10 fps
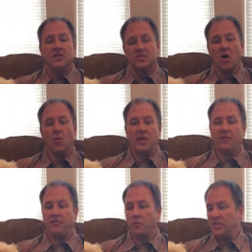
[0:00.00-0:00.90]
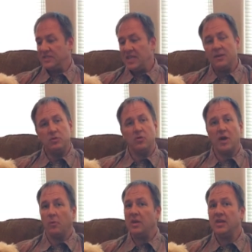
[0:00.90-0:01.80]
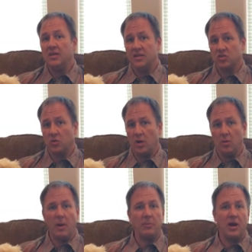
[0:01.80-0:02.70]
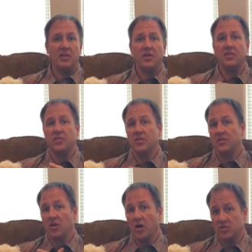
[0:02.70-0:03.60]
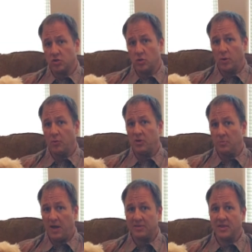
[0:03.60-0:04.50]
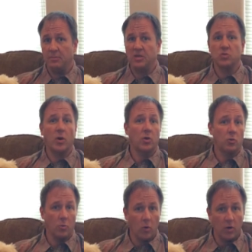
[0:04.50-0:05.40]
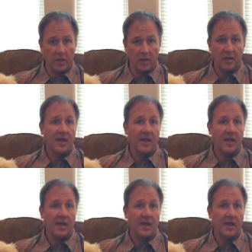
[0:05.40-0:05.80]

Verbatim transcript: So if we see him doing that, we need to disagree. Remember, anything that the dogs are doing when you pet them is what you're rewarding.